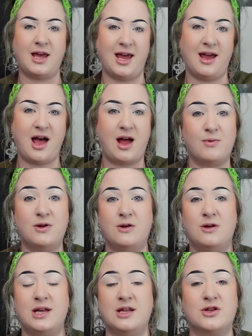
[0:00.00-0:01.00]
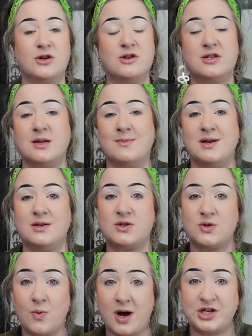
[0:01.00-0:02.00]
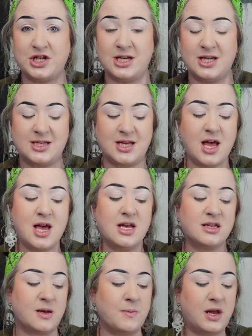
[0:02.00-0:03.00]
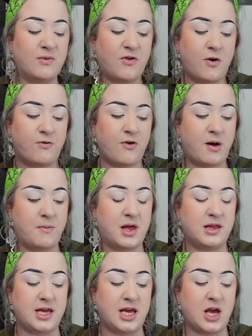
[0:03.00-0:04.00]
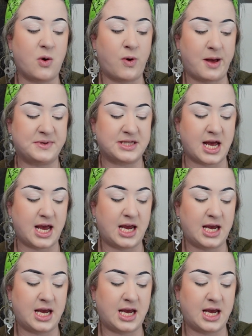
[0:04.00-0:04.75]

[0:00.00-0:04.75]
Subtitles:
okay, I will insert some swatches, some info from the website.